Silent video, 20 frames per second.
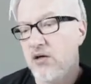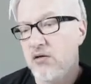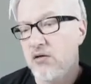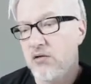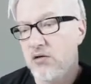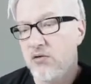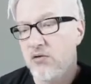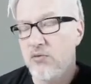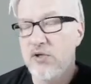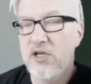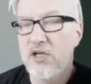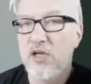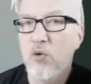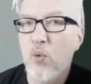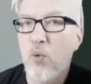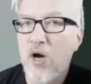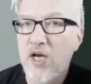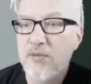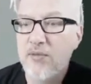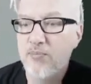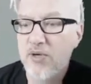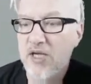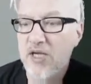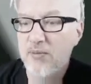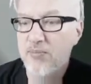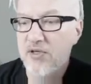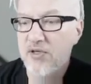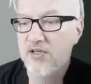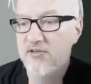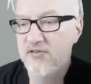or reading white
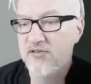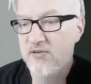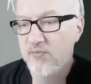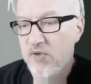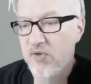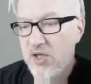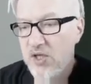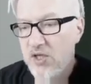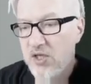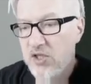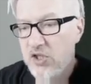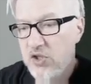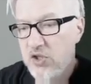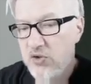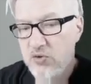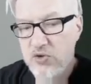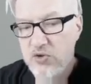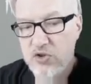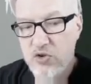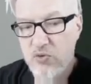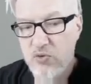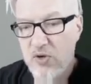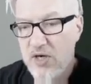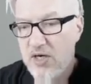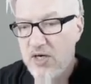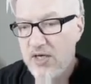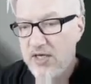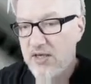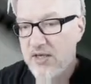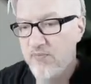papers, you
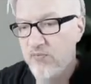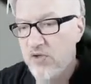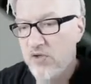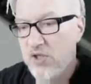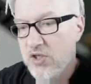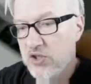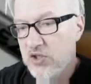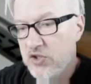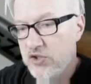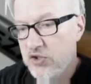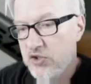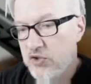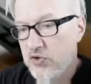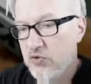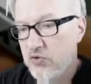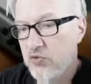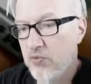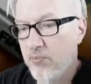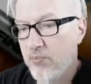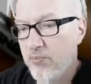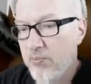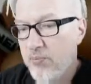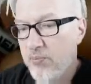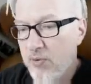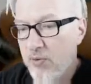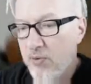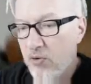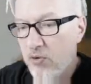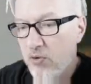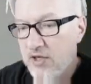try to
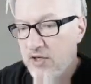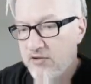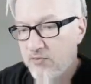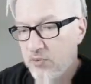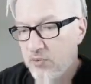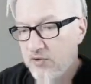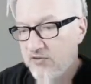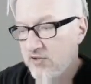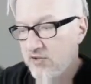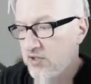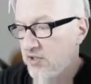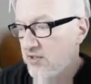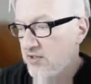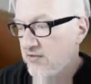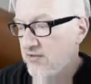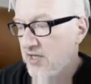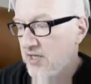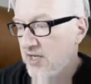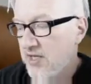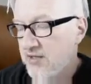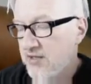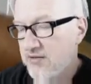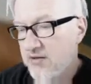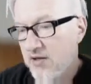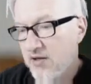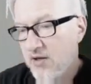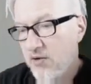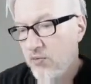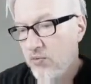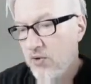memorize what's in it and
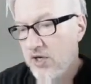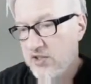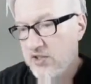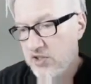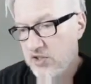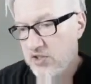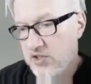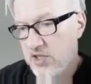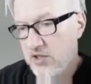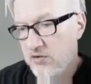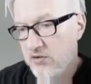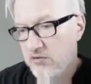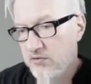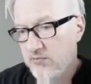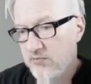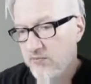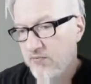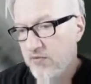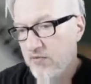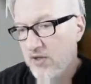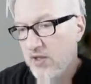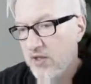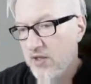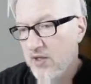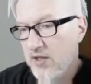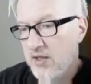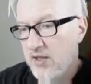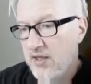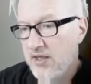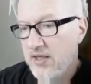write it down.
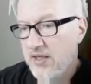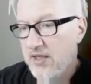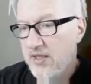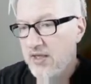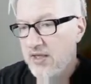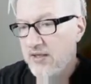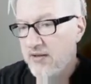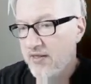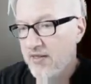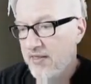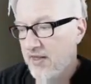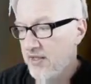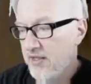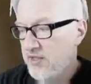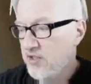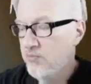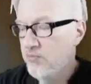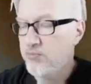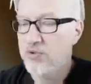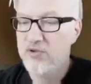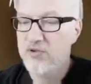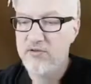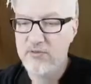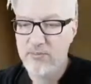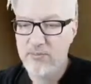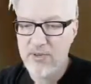And then you put